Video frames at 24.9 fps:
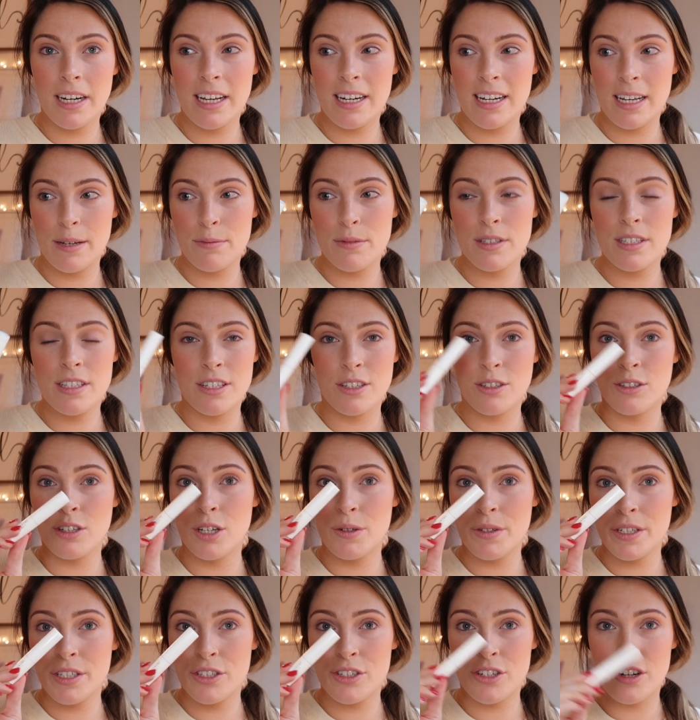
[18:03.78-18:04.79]
and I'm still
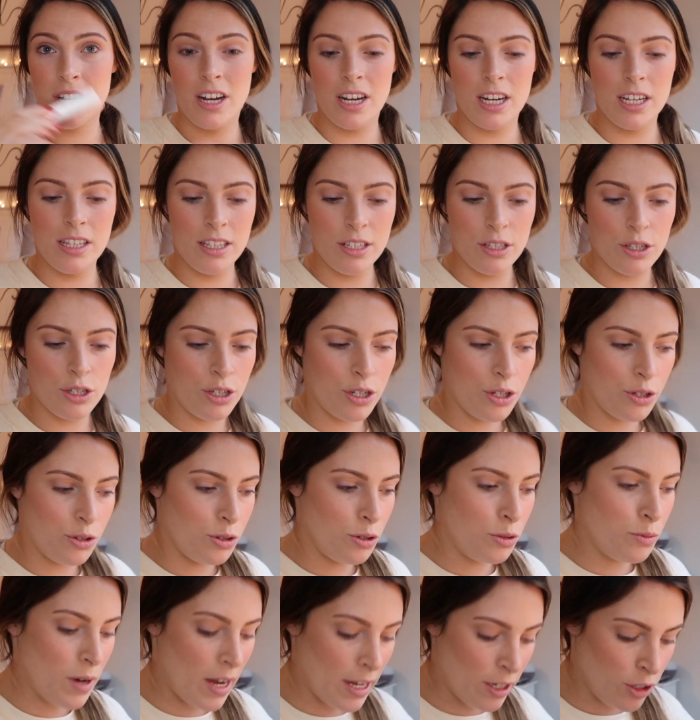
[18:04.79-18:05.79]
going strong on this
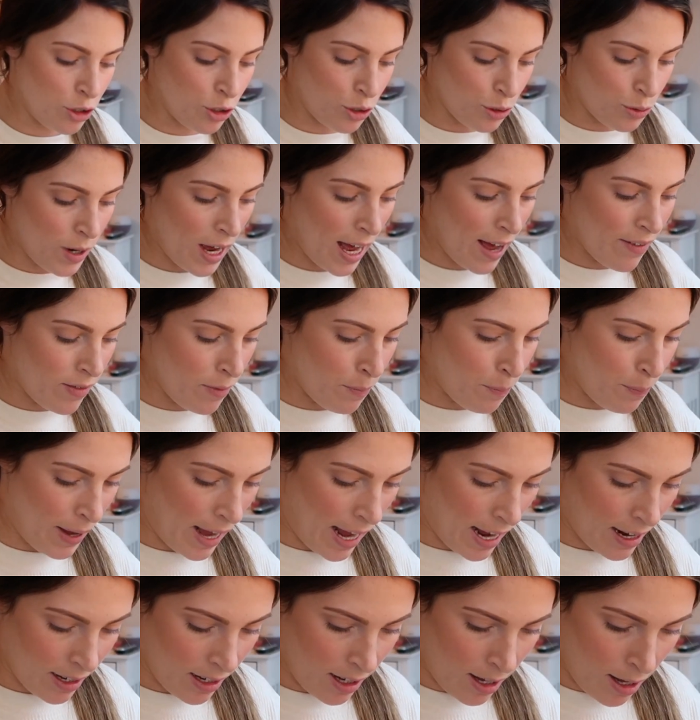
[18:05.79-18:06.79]
tube. I do have a
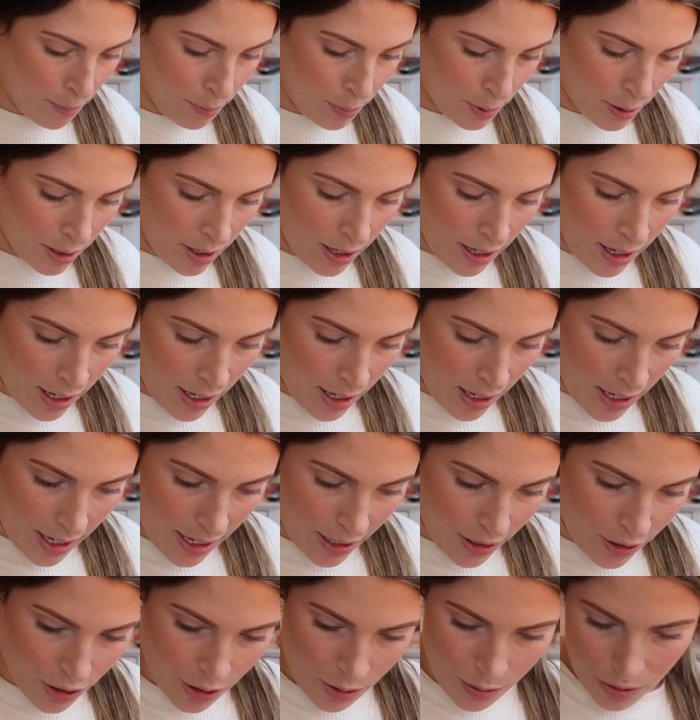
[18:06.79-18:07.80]
backup.
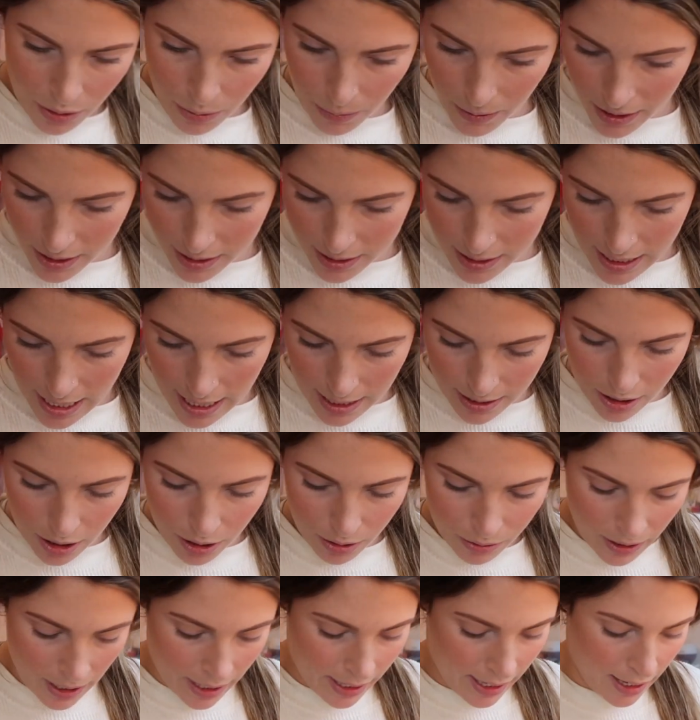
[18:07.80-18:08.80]
I don't know where it's at
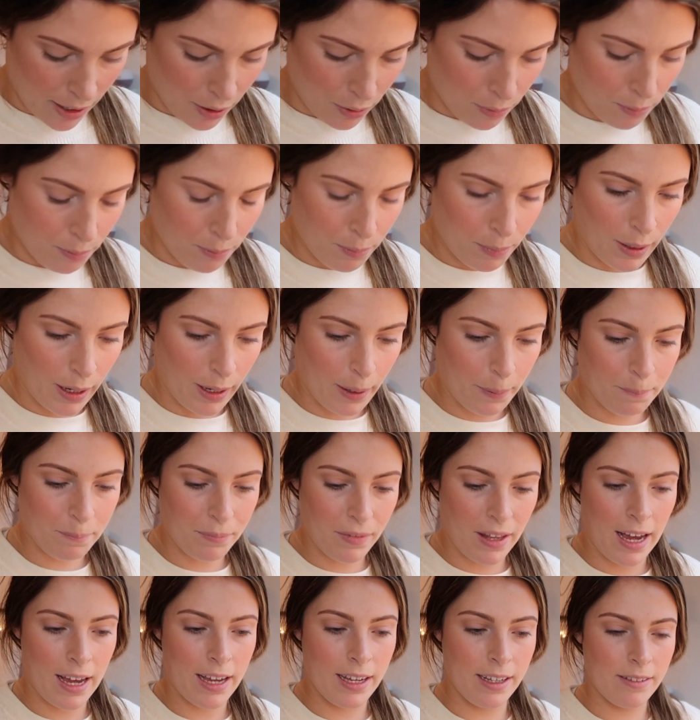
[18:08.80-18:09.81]
though right now, but
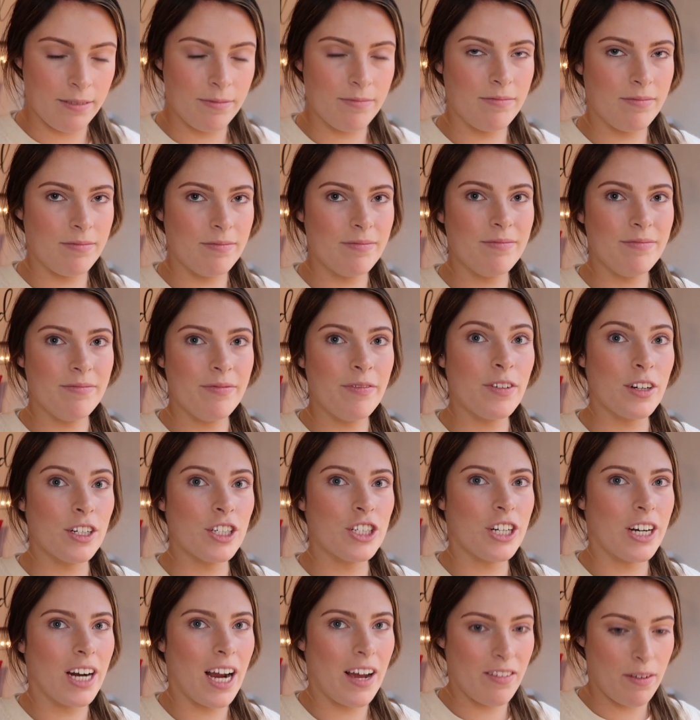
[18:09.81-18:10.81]
I for
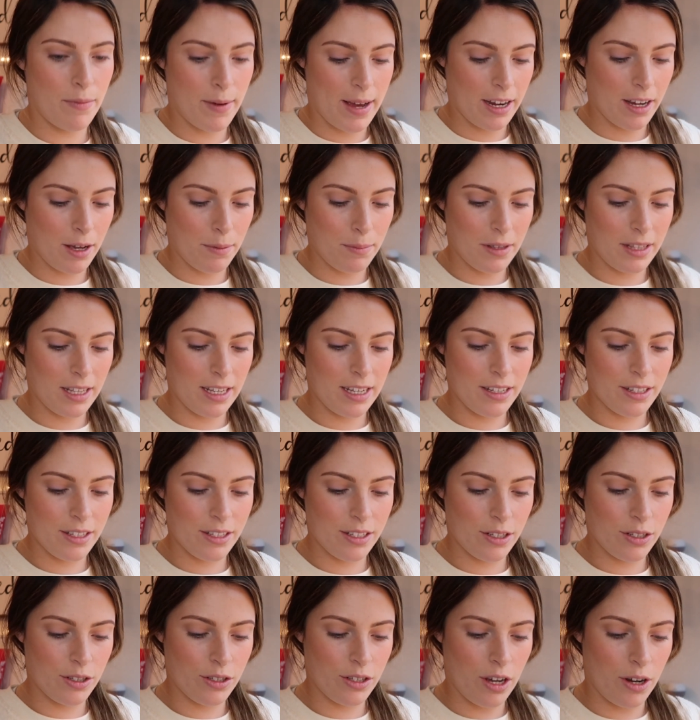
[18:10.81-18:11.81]
sure have a backup of
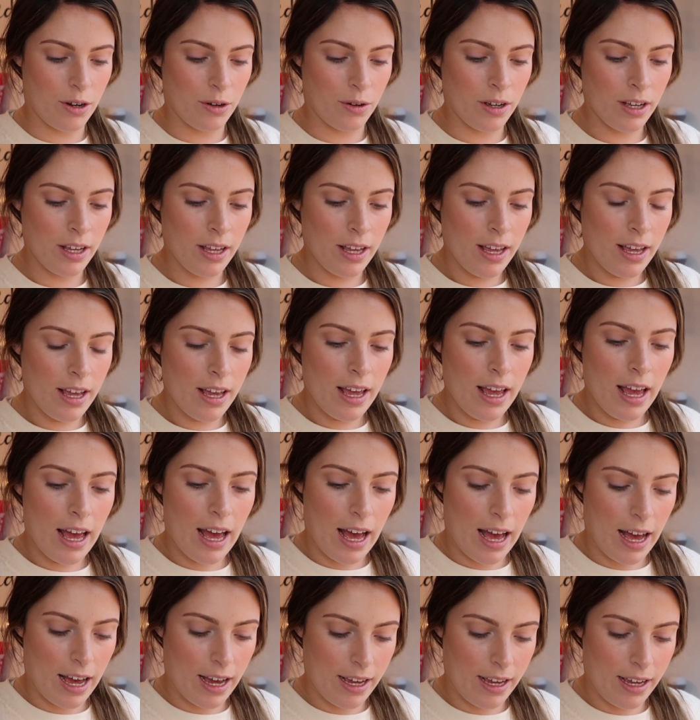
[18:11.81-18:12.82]
this. So
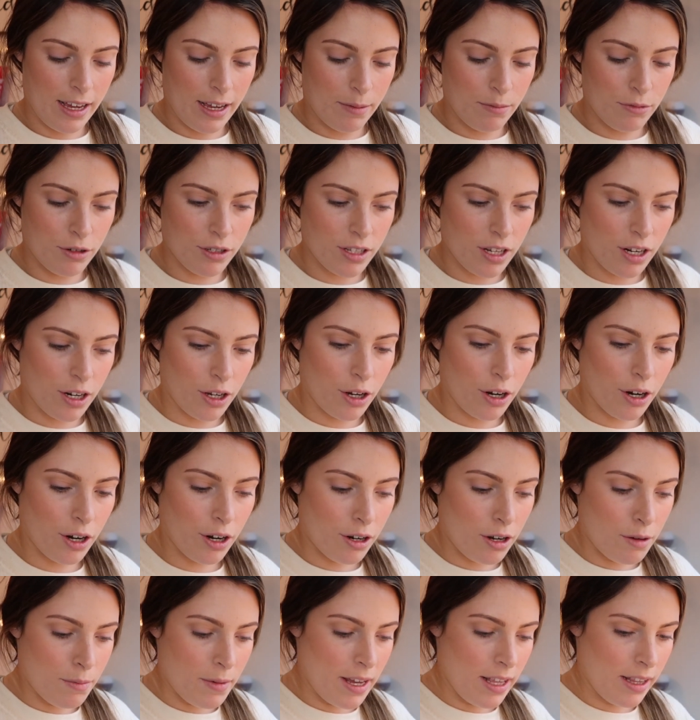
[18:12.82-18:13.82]
I am just gonna
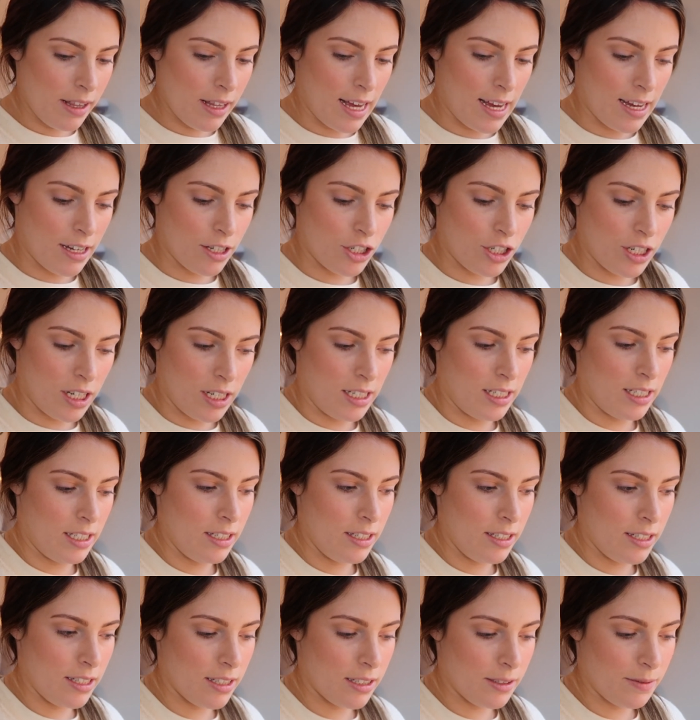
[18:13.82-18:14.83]
curl my
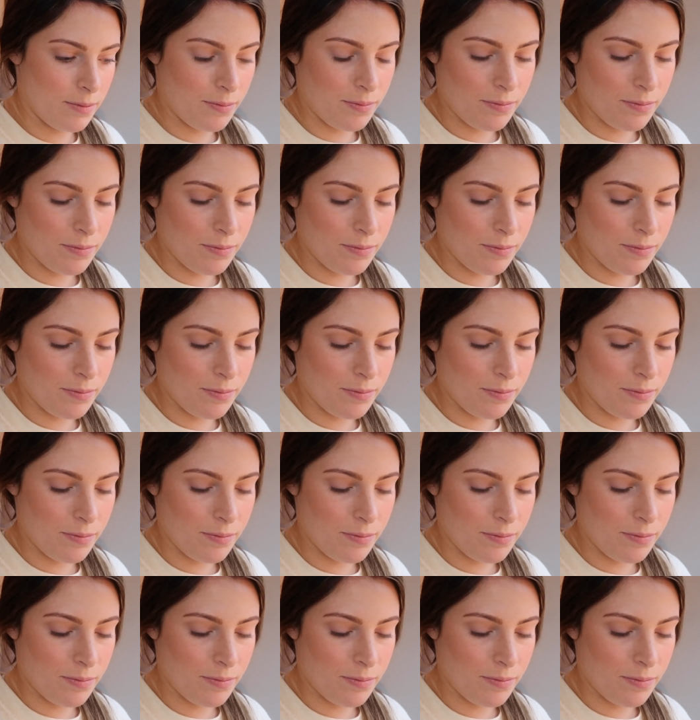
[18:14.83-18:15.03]
lashes,